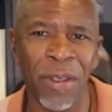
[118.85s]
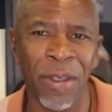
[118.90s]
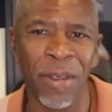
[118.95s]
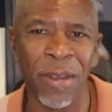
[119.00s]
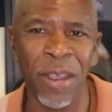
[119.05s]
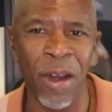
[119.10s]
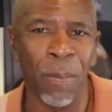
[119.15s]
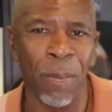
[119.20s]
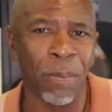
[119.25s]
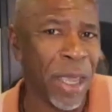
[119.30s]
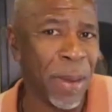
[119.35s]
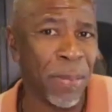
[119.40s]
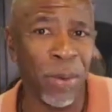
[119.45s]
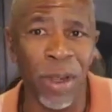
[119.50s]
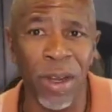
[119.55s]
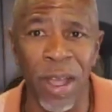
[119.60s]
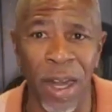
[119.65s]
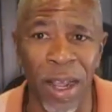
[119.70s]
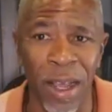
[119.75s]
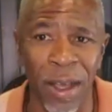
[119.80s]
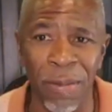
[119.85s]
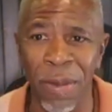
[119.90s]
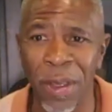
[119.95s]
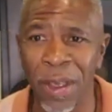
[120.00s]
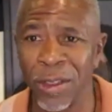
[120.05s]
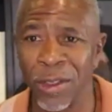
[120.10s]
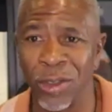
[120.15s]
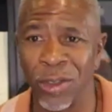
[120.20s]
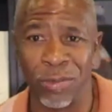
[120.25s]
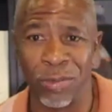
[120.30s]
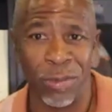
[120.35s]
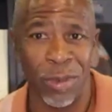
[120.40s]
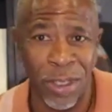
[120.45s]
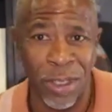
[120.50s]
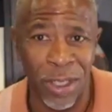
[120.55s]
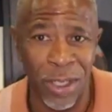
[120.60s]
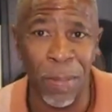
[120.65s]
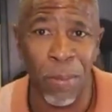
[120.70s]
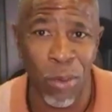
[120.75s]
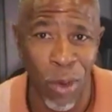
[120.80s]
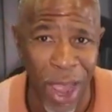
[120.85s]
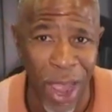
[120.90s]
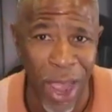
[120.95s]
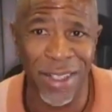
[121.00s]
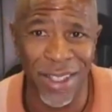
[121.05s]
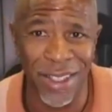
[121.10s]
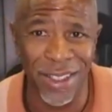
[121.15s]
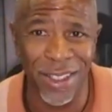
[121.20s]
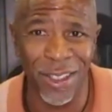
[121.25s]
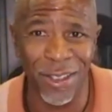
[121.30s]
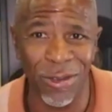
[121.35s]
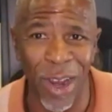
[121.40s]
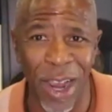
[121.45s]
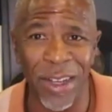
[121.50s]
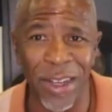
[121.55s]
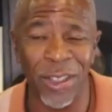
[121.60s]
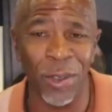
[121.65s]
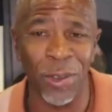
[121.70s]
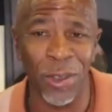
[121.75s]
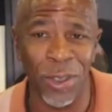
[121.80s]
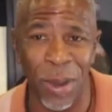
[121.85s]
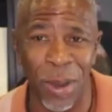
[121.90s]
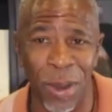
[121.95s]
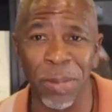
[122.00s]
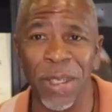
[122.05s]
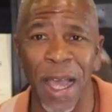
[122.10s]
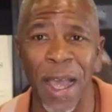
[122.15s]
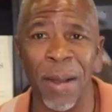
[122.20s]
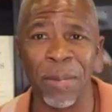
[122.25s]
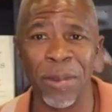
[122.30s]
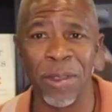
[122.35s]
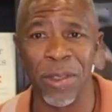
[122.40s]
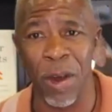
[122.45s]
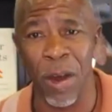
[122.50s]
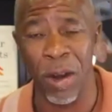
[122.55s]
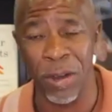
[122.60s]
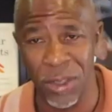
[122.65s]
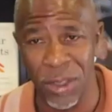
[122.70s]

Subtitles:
people are gonna, it's a practice, right? So sometimes there are some